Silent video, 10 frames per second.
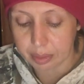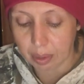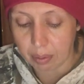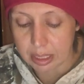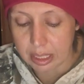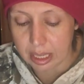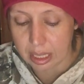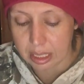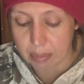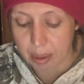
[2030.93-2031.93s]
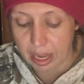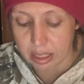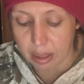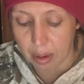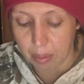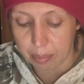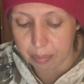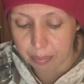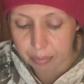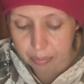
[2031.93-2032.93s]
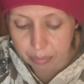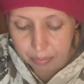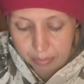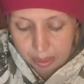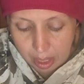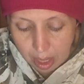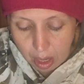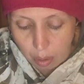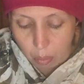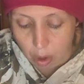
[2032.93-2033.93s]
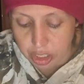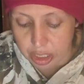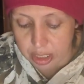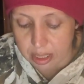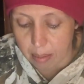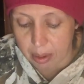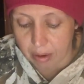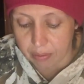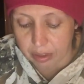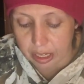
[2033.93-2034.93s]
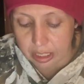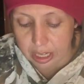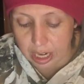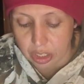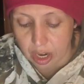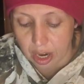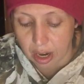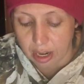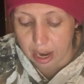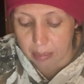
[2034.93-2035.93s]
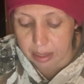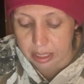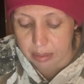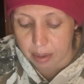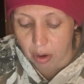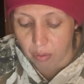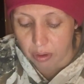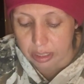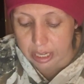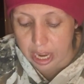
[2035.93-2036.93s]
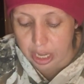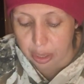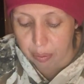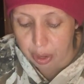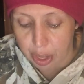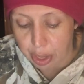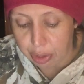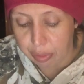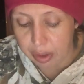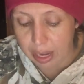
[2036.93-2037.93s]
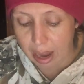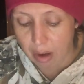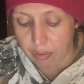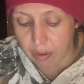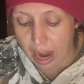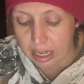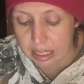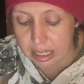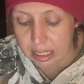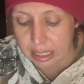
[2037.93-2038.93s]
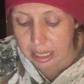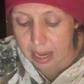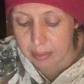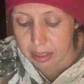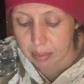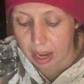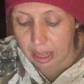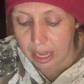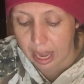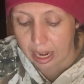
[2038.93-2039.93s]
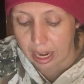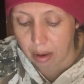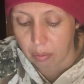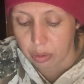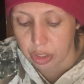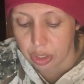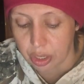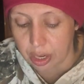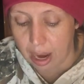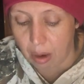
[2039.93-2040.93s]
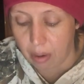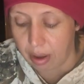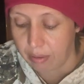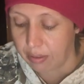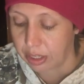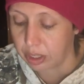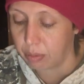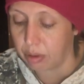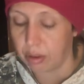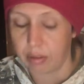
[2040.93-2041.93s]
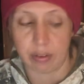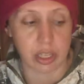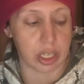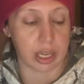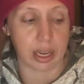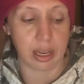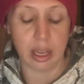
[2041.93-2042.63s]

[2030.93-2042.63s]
What's this Ten of Spades though? Watch your step carefully. Danger and unhappiness may overtake you. Look out for accidents. Keep smiling and it will turn out event will eventually.